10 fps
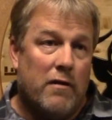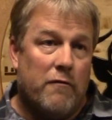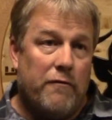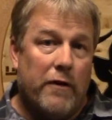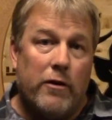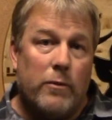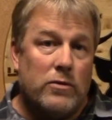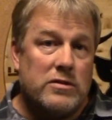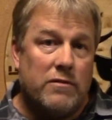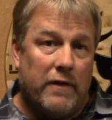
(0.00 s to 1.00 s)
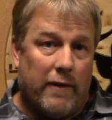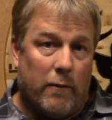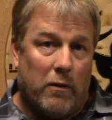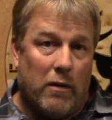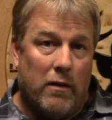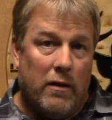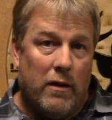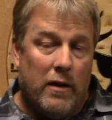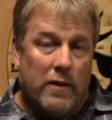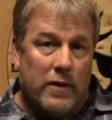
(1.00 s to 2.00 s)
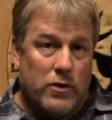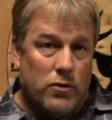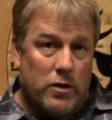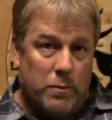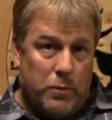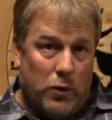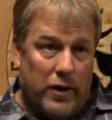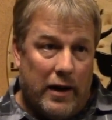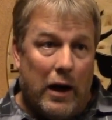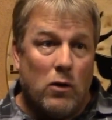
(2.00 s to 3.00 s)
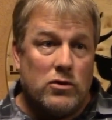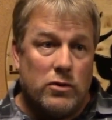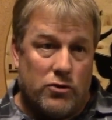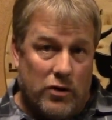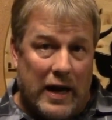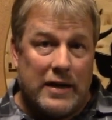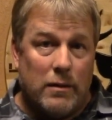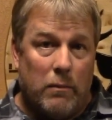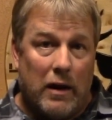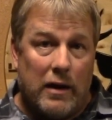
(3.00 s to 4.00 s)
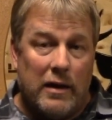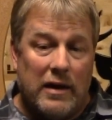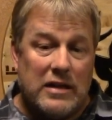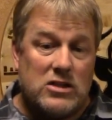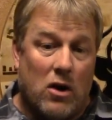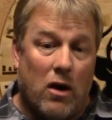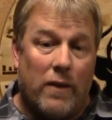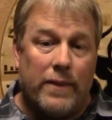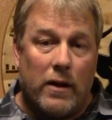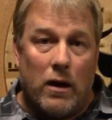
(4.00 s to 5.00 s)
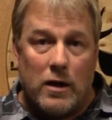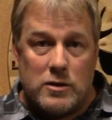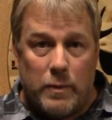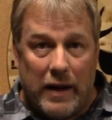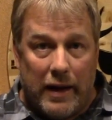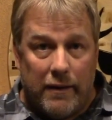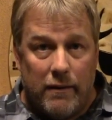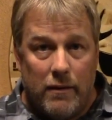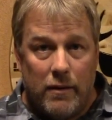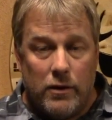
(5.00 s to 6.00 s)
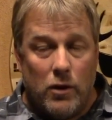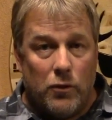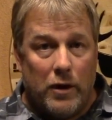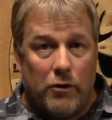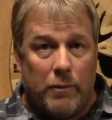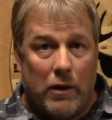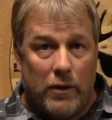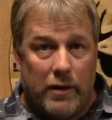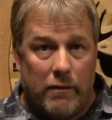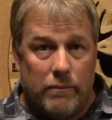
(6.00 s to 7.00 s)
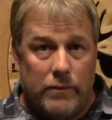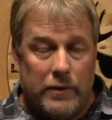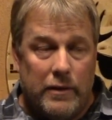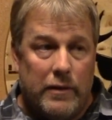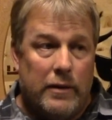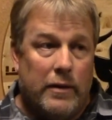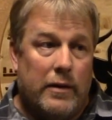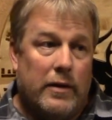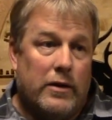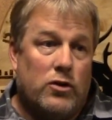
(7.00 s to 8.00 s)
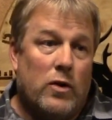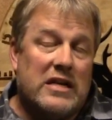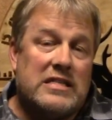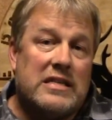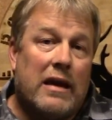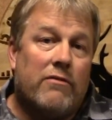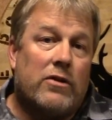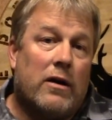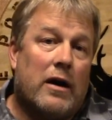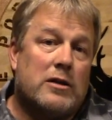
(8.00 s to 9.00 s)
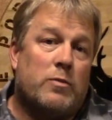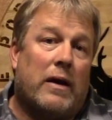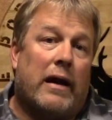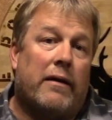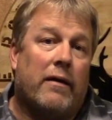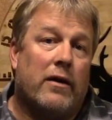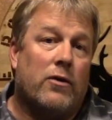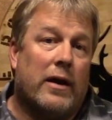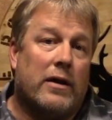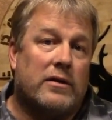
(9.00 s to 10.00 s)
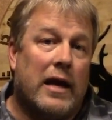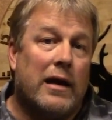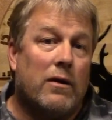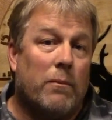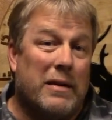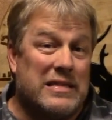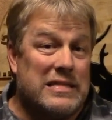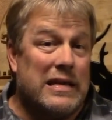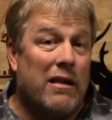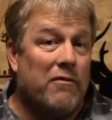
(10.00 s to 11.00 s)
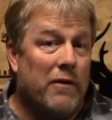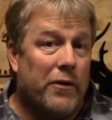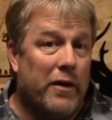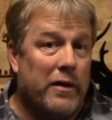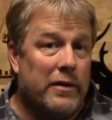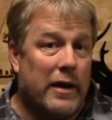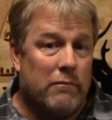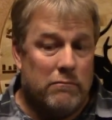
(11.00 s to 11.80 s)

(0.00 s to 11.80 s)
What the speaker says: pheromones available that you could put out to attract a buck, it's on the gauze pad. No doubt about it. Do I save the gauze pad? And do I take it myself out hunting?